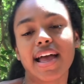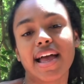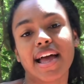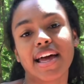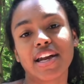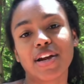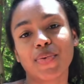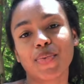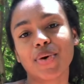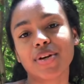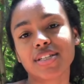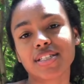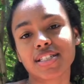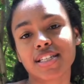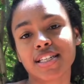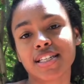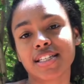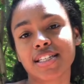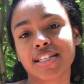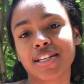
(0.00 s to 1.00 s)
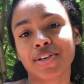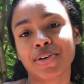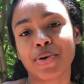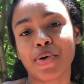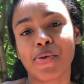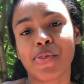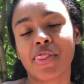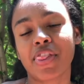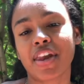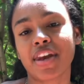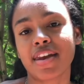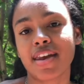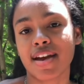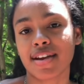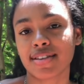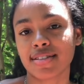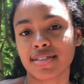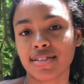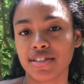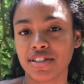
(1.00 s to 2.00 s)
And it wasn't until the
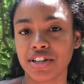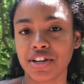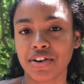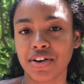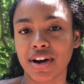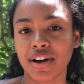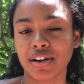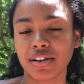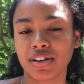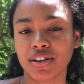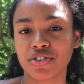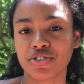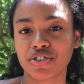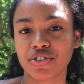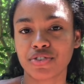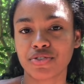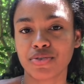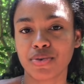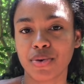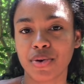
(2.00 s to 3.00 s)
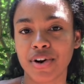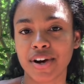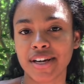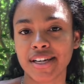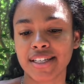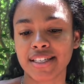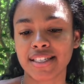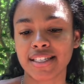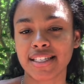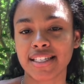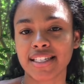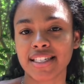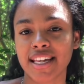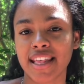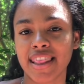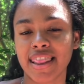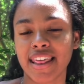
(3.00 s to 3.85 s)
next year at Electric Forest